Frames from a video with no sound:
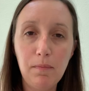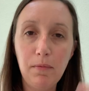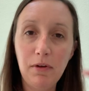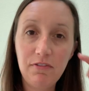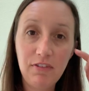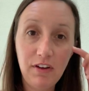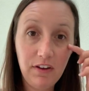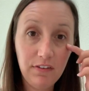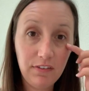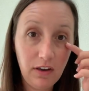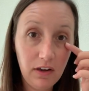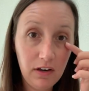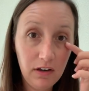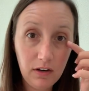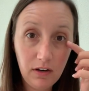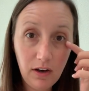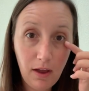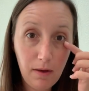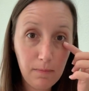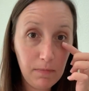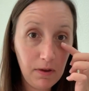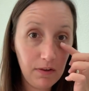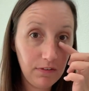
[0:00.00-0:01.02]
my face. I didn't
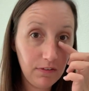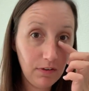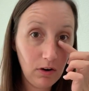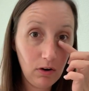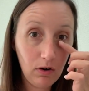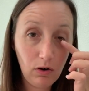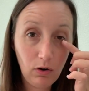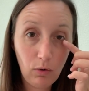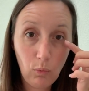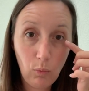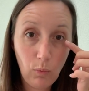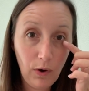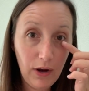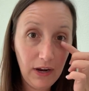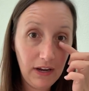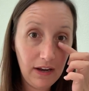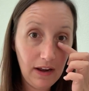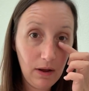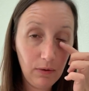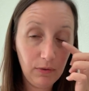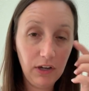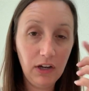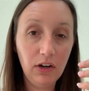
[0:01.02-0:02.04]
have mascara way
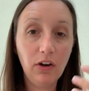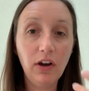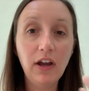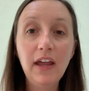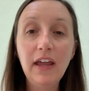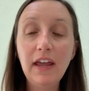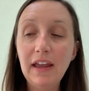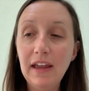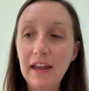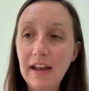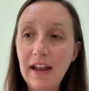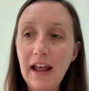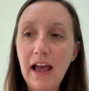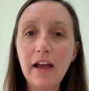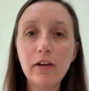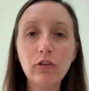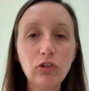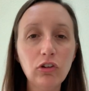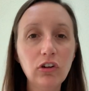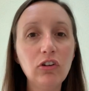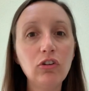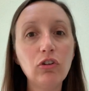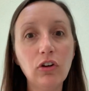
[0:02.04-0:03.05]
down here. It
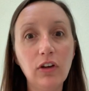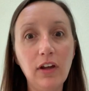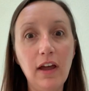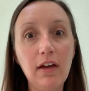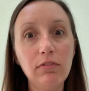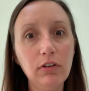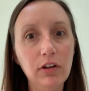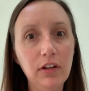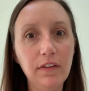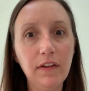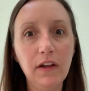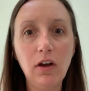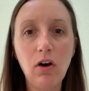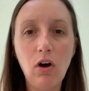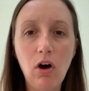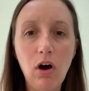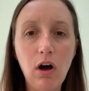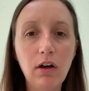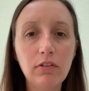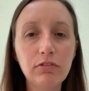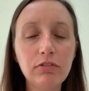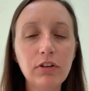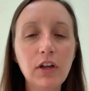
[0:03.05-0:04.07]
actually took everything
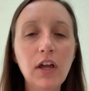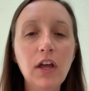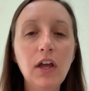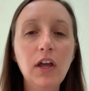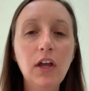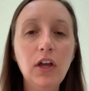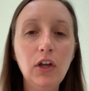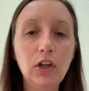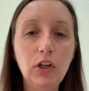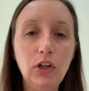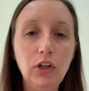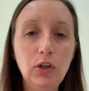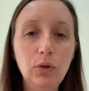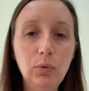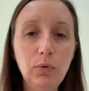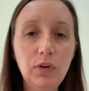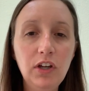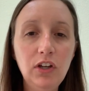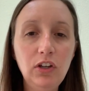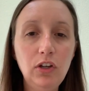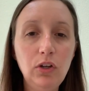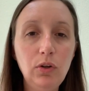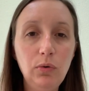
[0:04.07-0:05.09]
off. You
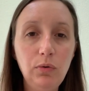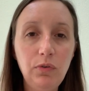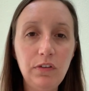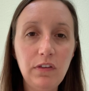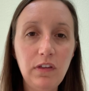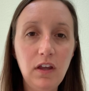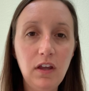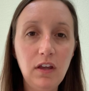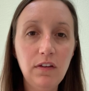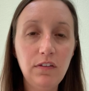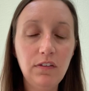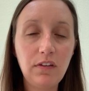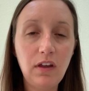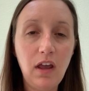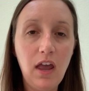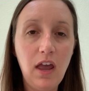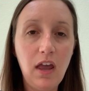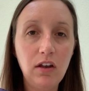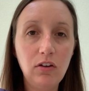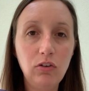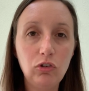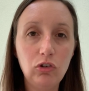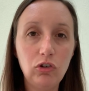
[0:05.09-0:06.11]
can use this
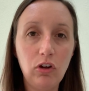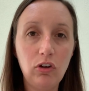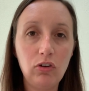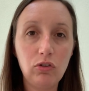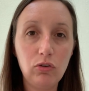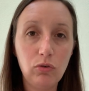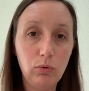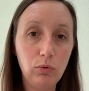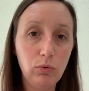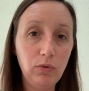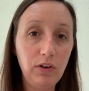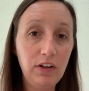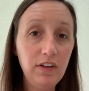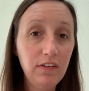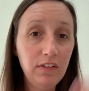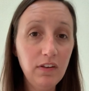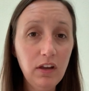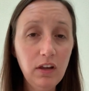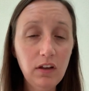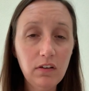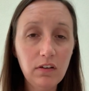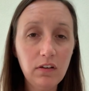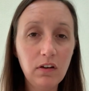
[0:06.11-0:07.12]
and just rinse
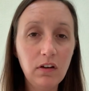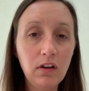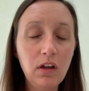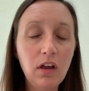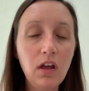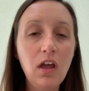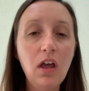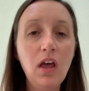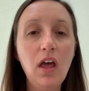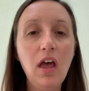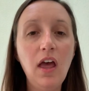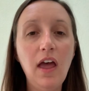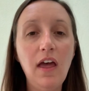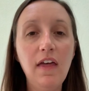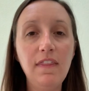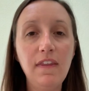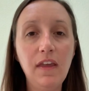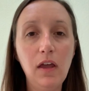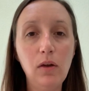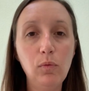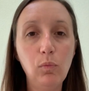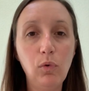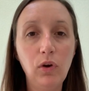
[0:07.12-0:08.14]
it, and
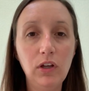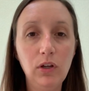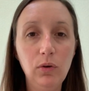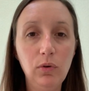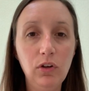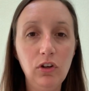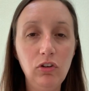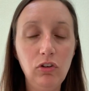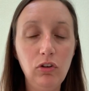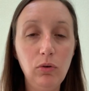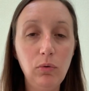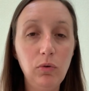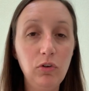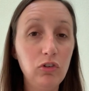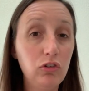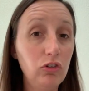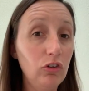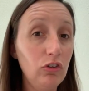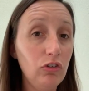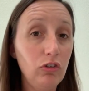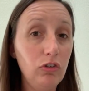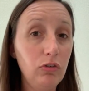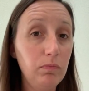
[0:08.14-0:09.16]
then what you can do is
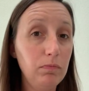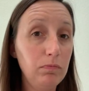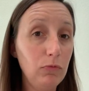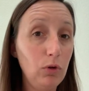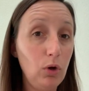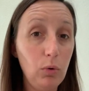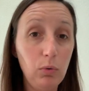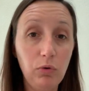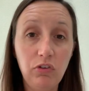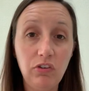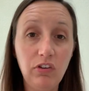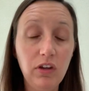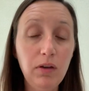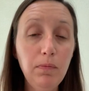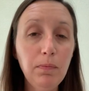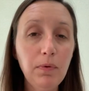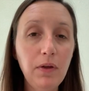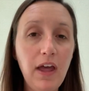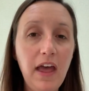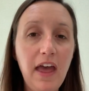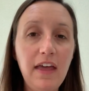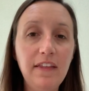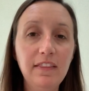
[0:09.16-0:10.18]
just go to sleep
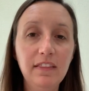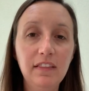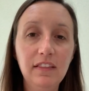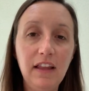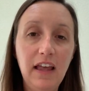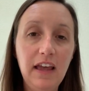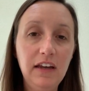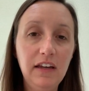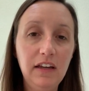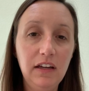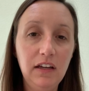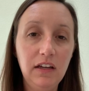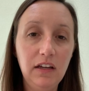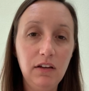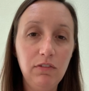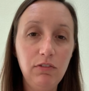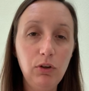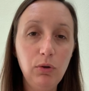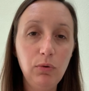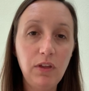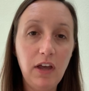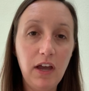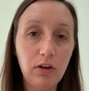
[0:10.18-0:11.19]
and let it give
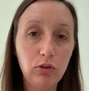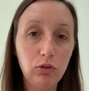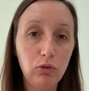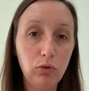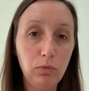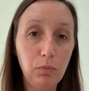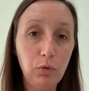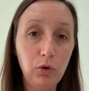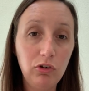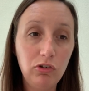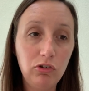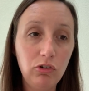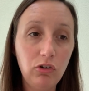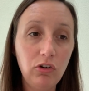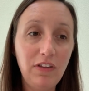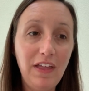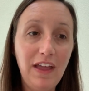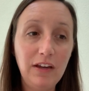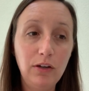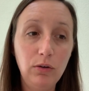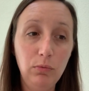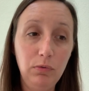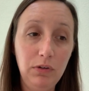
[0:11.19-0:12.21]
you the extra moisture
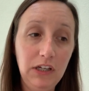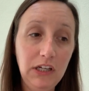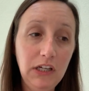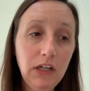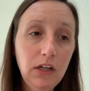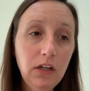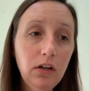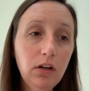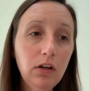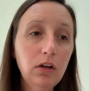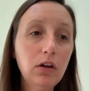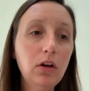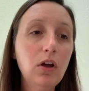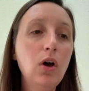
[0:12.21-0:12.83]
that you need.